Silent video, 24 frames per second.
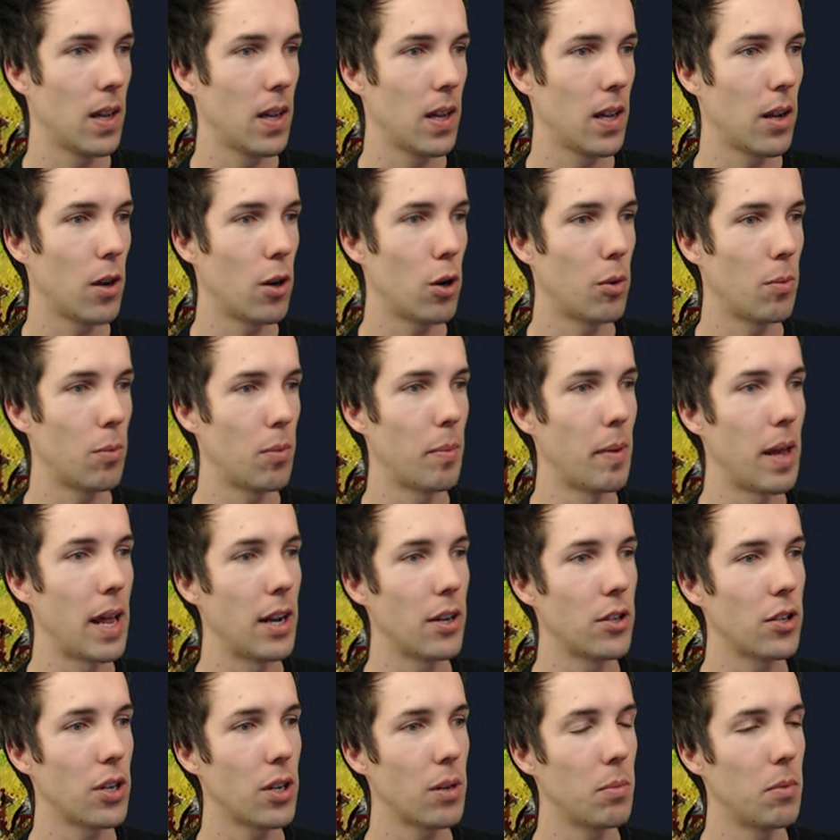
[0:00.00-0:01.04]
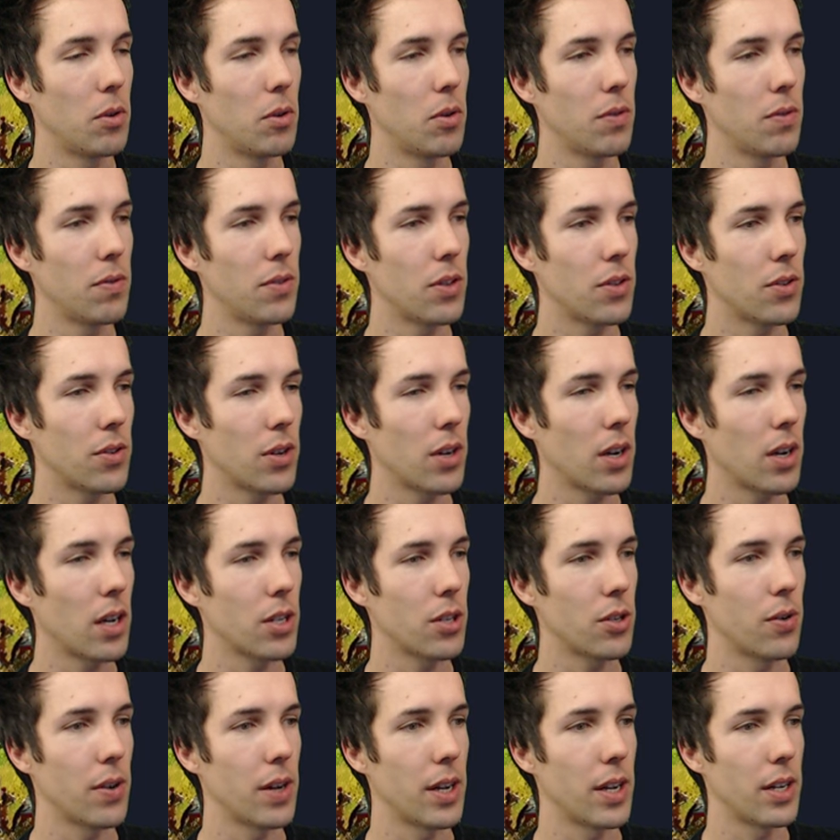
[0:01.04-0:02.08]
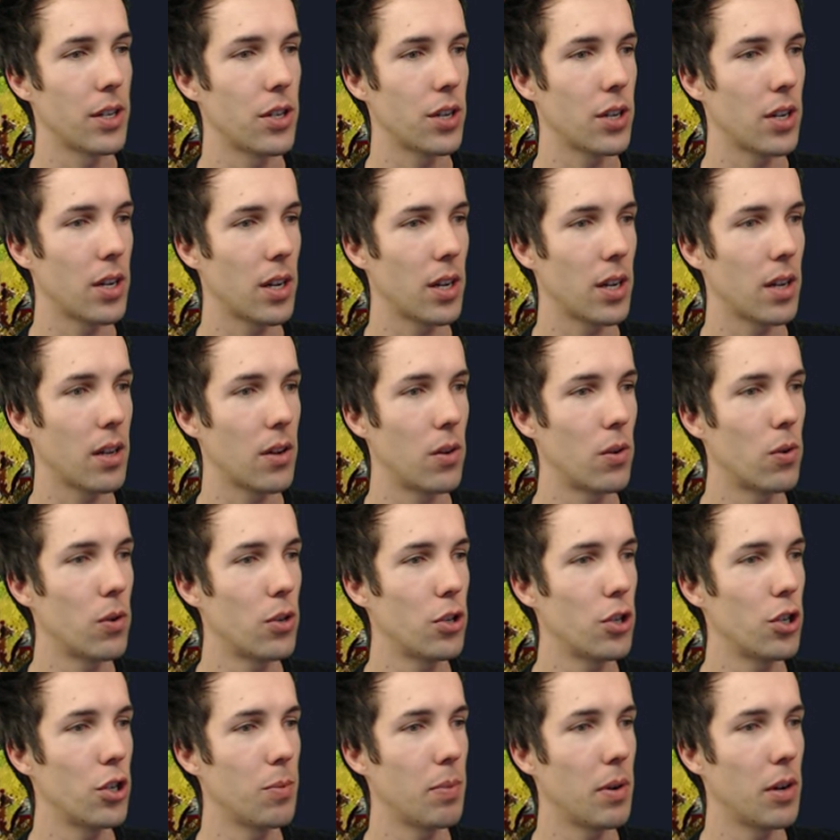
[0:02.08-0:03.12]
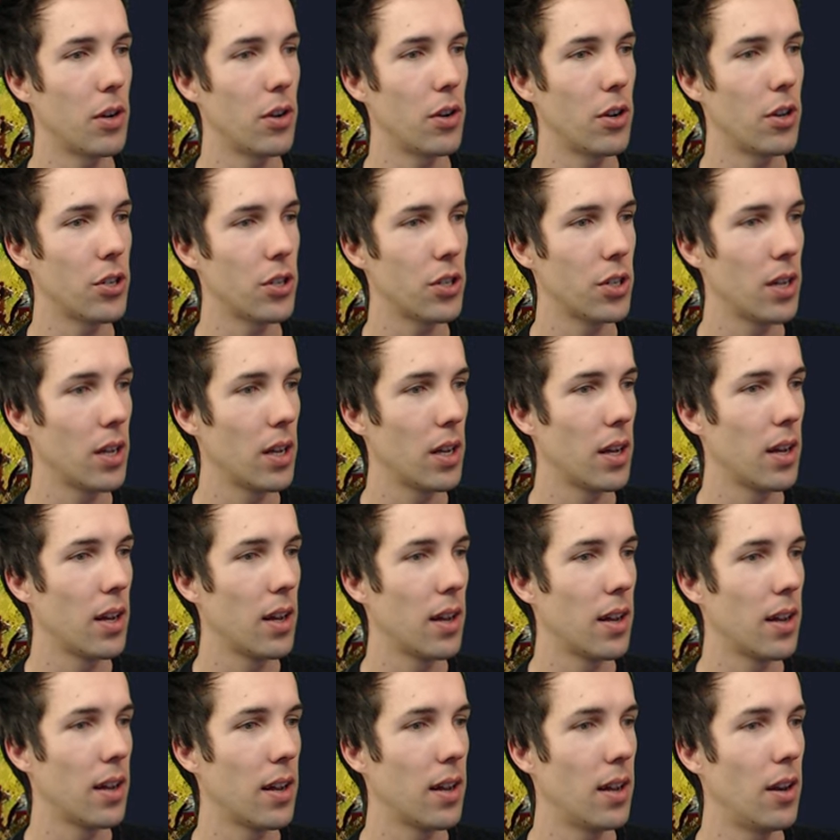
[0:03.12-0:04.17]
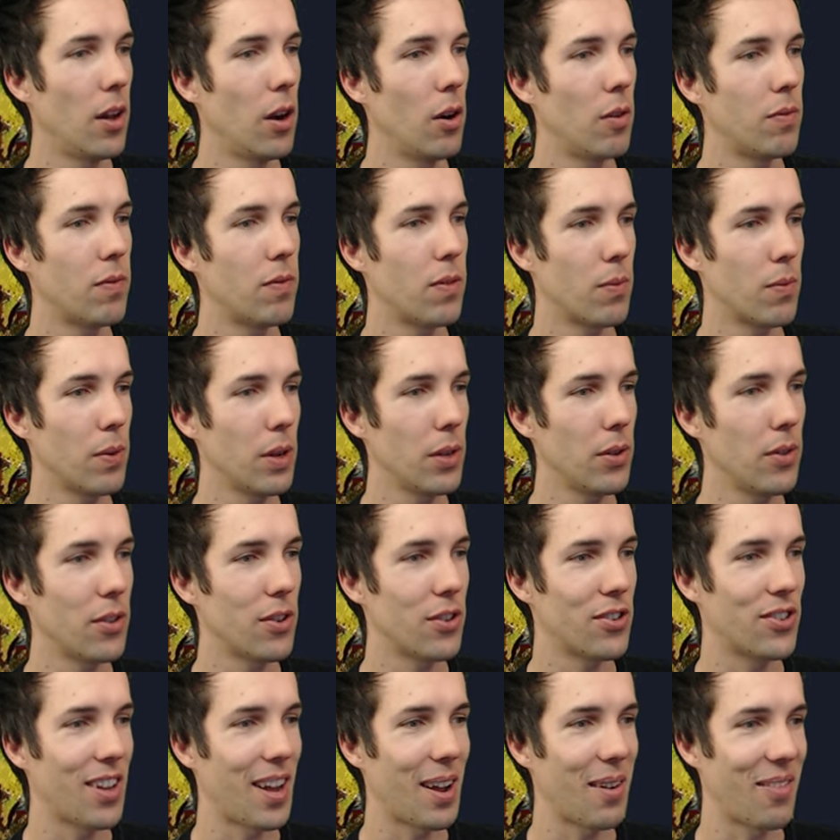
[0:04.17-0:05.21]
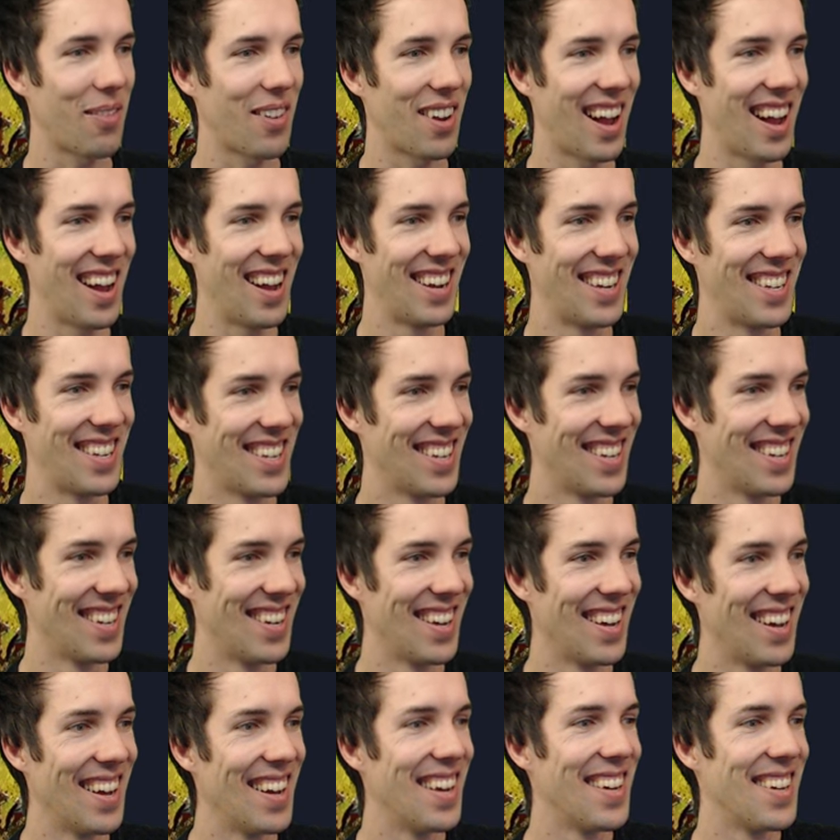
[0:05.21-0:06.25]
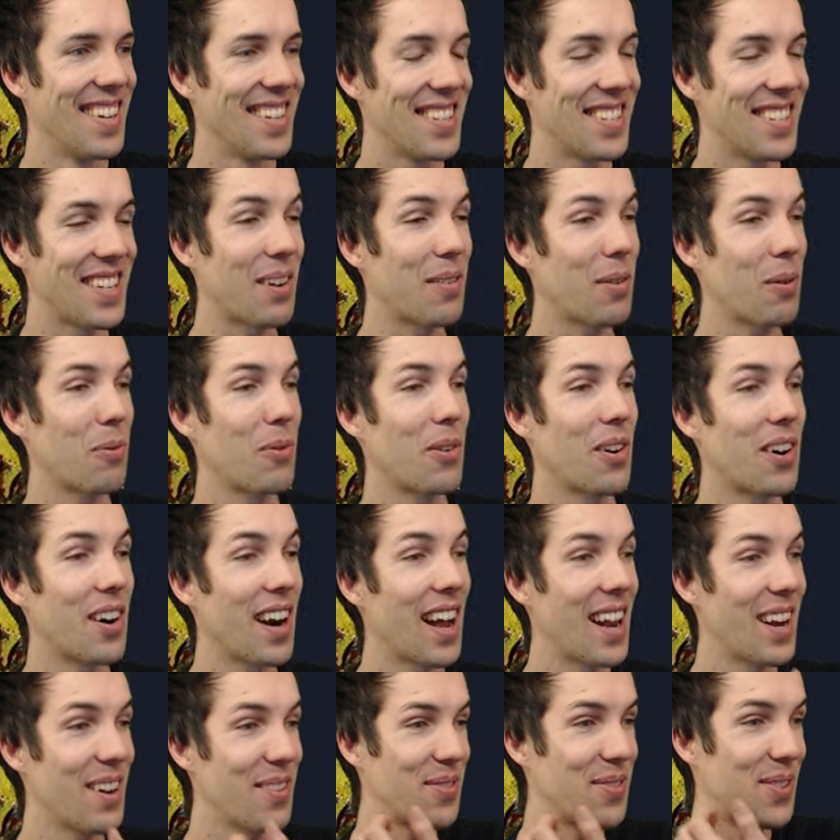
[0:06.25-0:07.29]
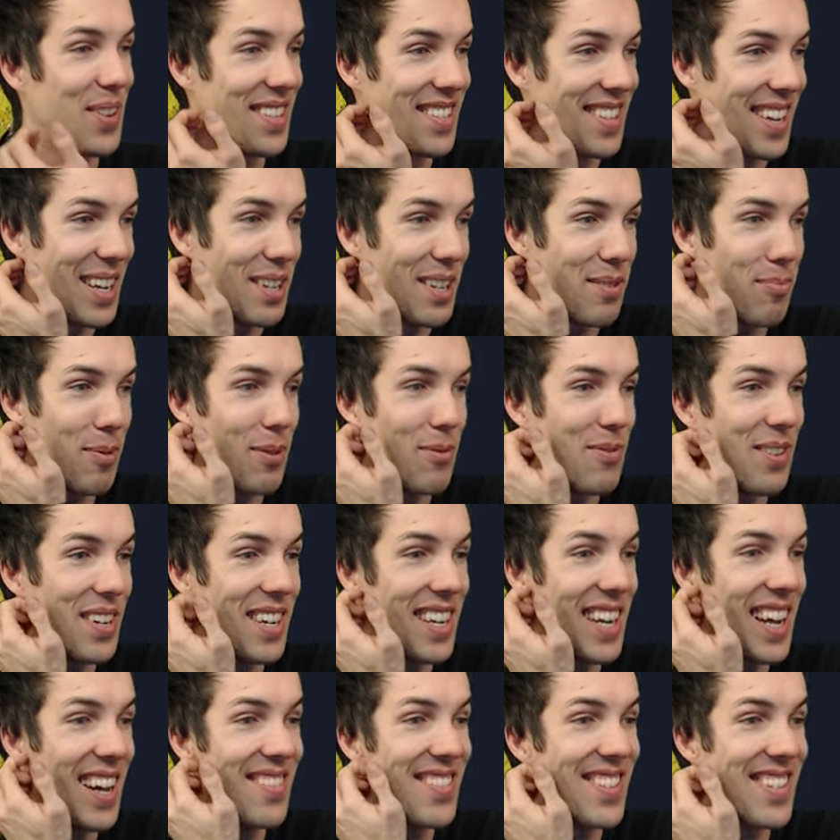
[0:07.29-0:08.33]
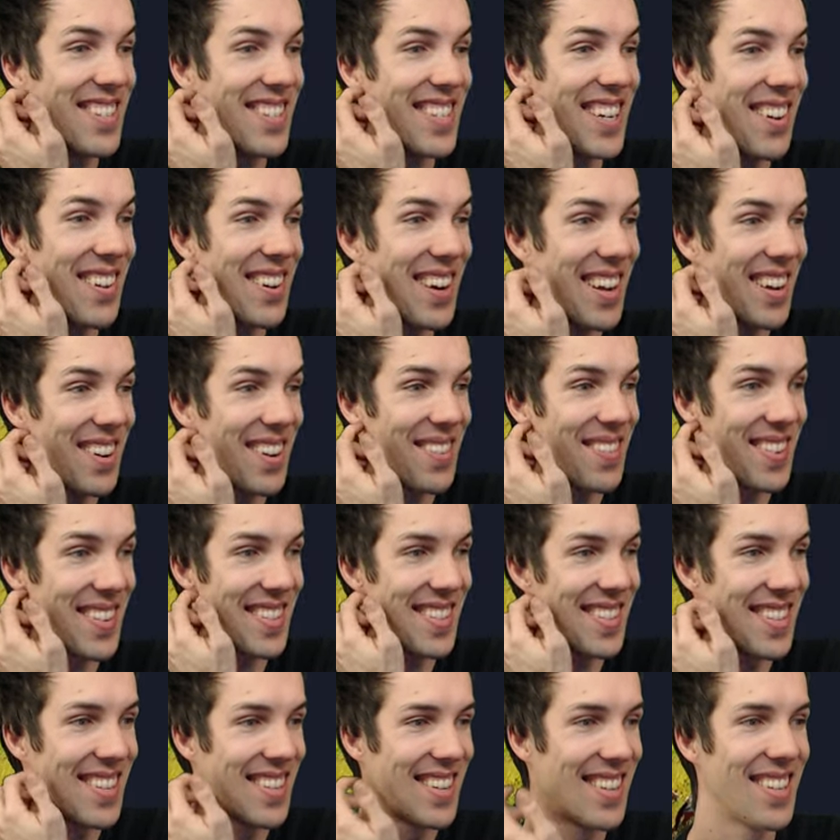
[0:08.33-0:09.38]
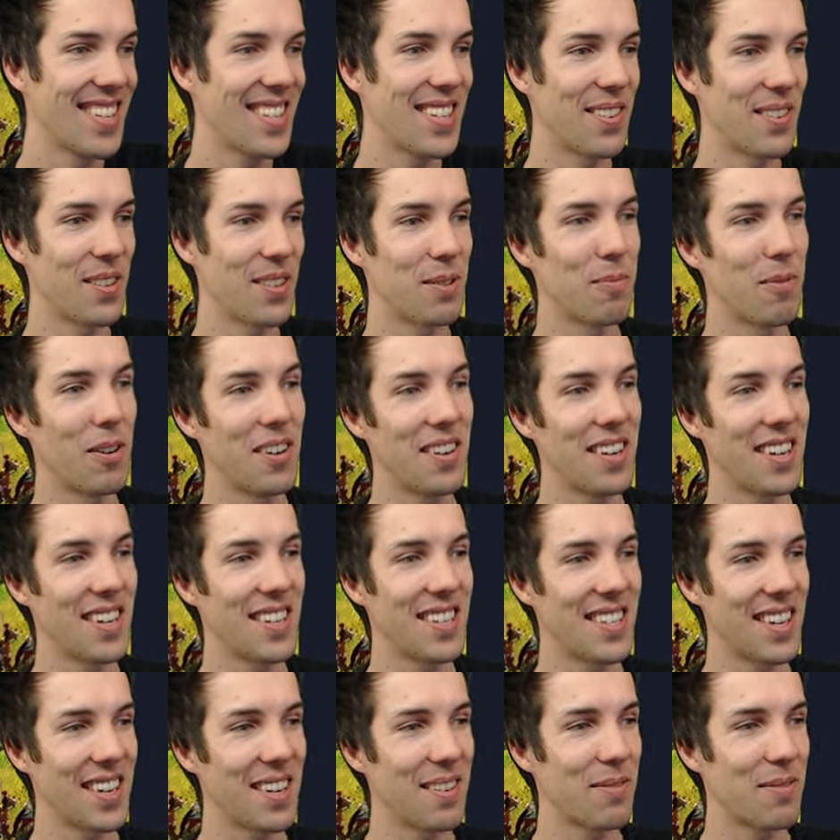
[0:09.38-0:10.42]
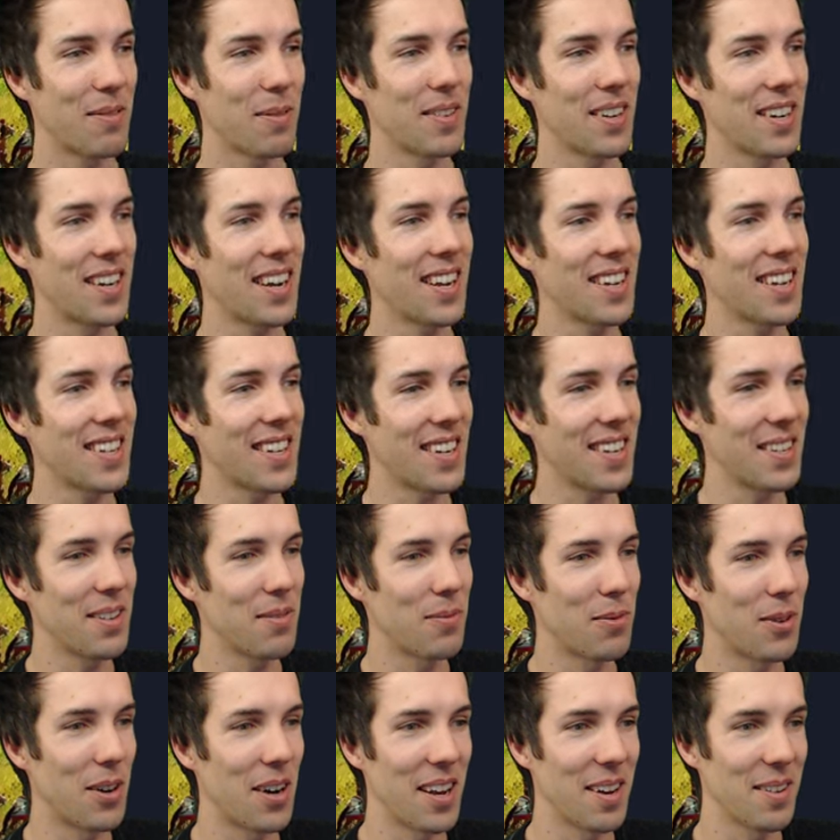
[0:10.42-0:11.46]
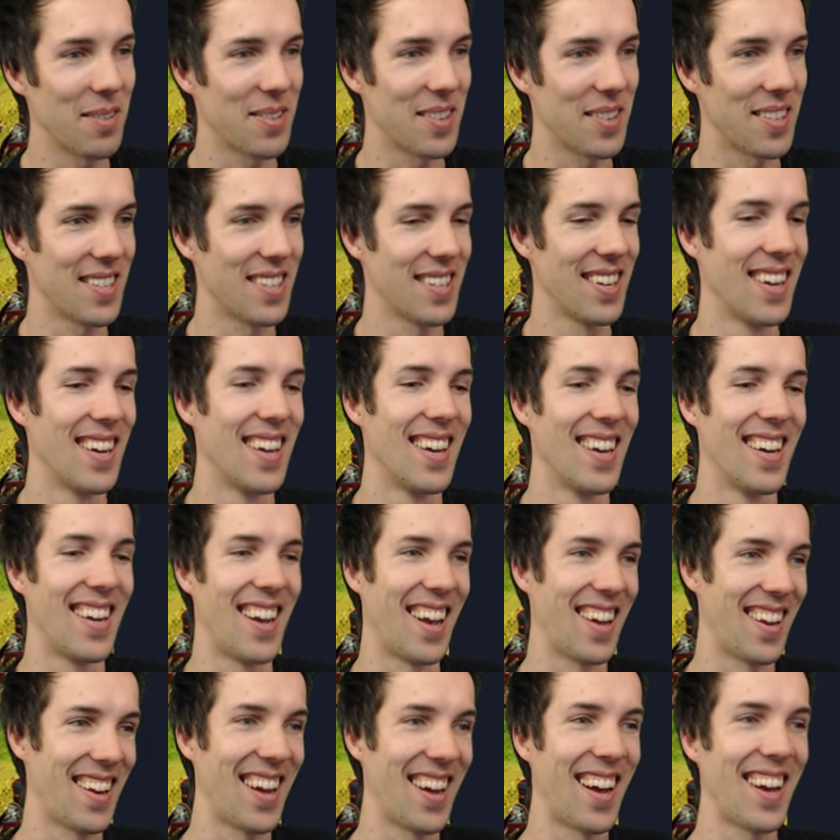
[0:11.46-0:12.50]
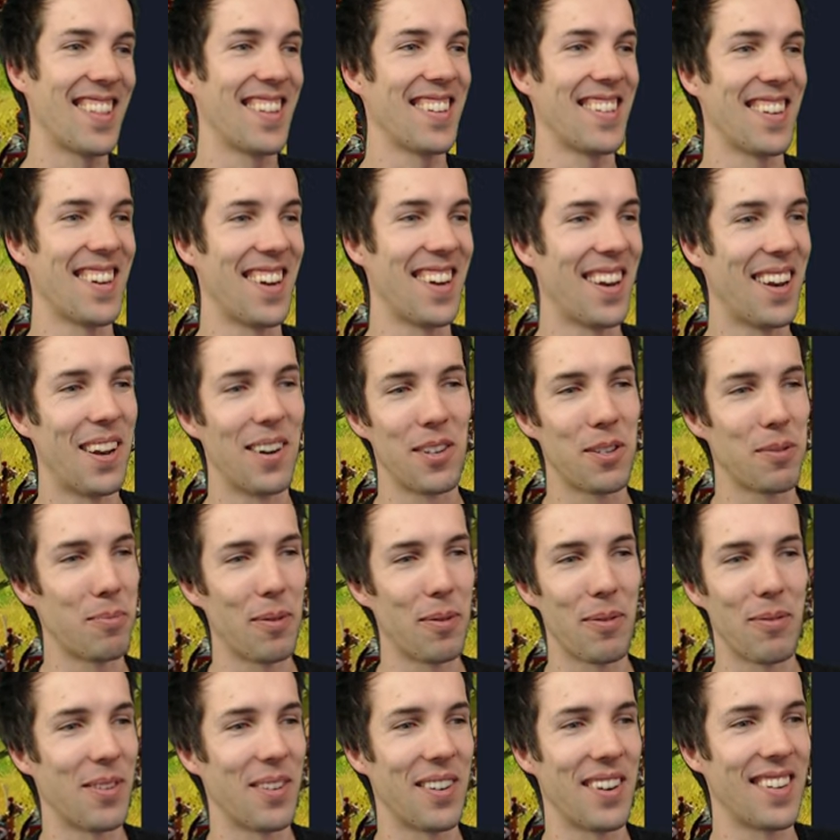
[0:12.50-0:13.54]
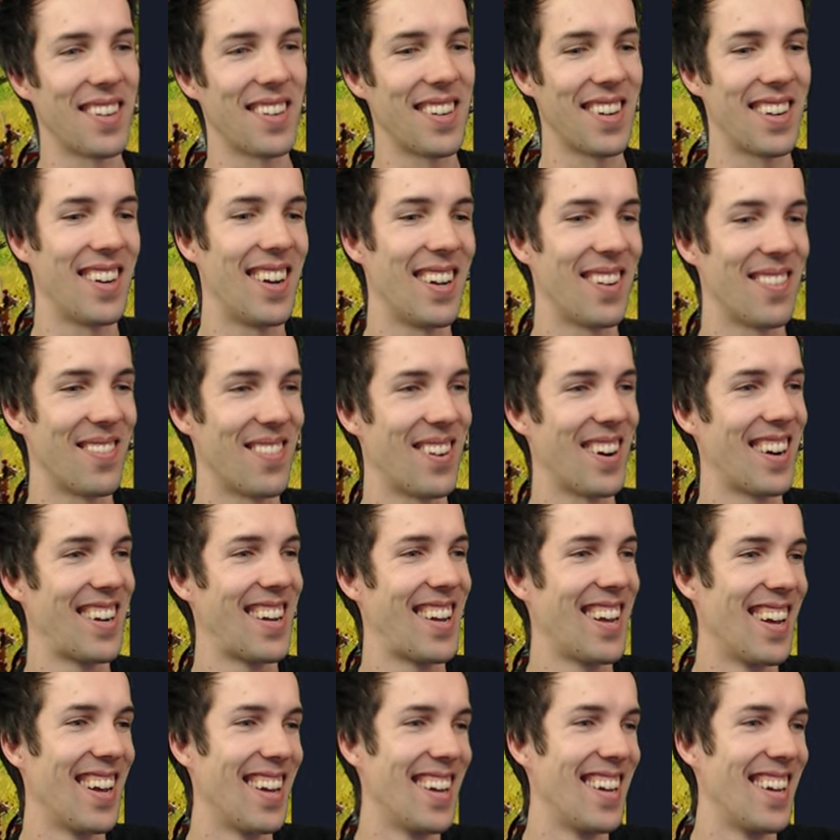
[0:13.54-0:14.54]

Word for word: Herbal medicine moved to Castle Age. Orchard bonus. No, for real this time, guys. Tower War Elephant has been renamed to Tower Elephant. So it's more distinct from their cousin, the War Elephant. Yeah, they had this in the notes before. It did not work.